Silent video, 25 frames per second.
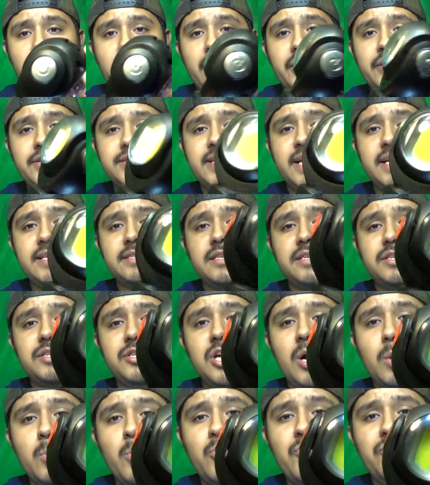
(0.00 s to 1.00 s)
This has a
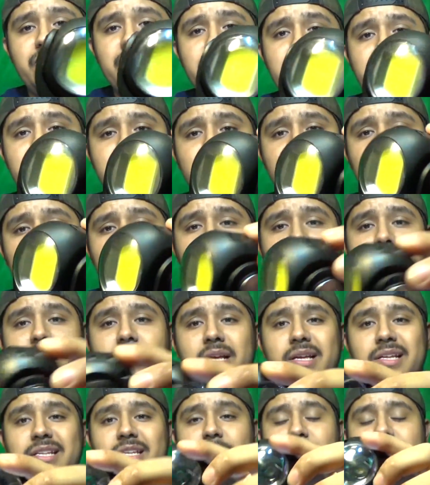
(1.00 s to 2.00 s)
double feature.
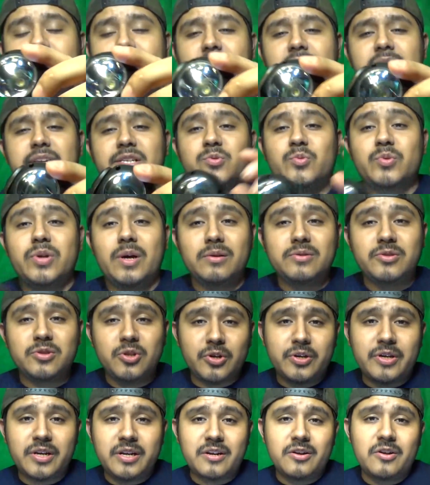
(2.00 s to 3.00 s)
To be honest, when I was
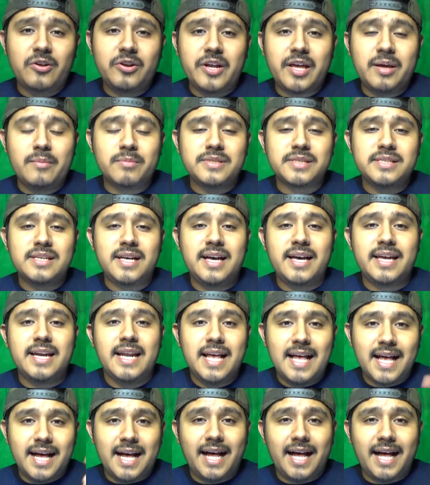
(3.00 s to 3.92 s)
looking at it on Amazon,